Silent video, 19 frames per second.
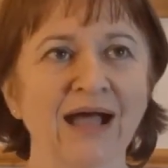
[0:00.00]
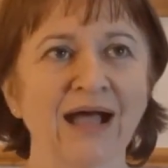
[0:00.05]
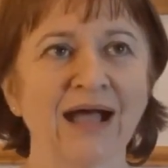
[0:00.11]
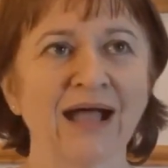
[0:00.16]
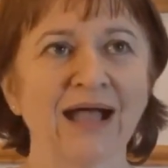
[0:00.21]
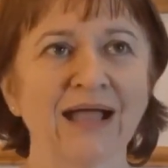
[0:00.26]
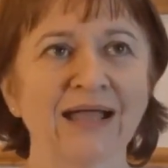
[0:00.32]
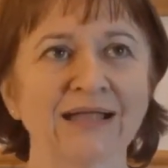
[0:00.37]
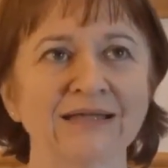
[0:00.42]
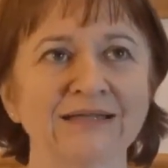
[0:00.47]

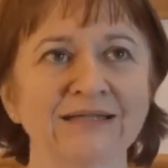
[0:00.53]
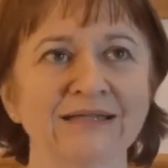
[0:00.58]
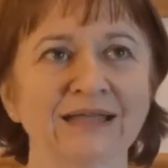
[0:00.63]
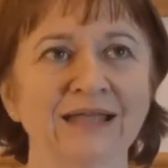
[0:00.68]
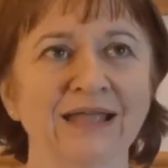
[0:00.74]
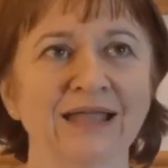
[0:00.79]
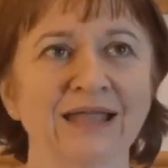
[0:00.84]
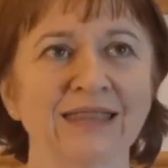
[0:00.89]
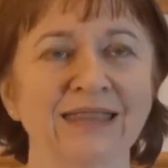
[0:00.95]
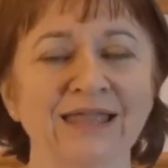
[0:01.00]
And
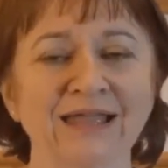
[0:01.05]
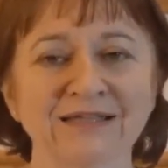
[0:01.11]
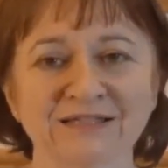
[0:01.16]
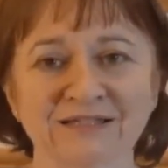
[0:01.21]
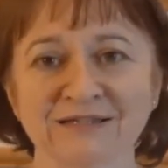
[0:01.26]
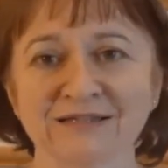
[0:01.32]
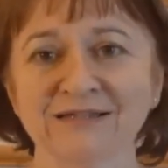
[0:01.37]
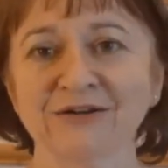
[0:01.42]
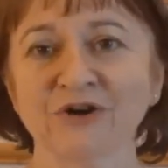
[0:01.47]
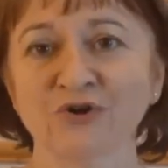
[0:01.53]

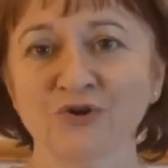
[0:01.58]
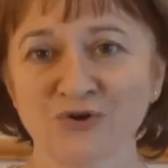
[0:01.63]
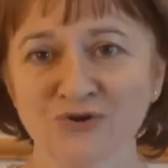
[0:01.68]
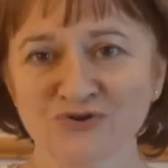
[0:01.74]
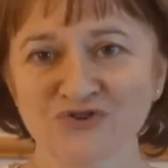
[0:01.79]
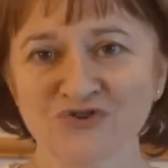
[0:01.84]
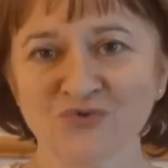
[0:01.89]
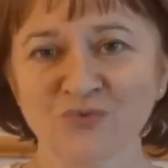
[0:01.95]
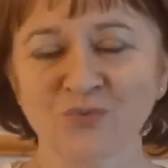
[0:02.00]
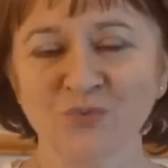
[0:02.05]
that
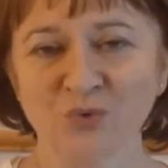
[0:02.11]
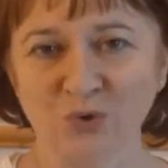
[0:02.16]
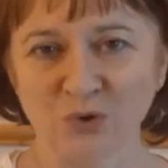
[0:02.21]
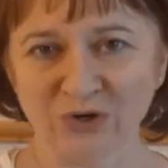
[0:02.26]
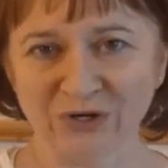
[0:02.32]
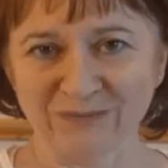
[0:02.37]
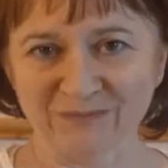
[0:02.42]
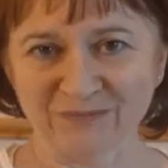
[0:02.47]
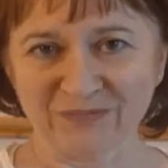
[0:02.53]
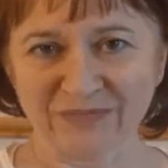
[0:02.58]
urge won.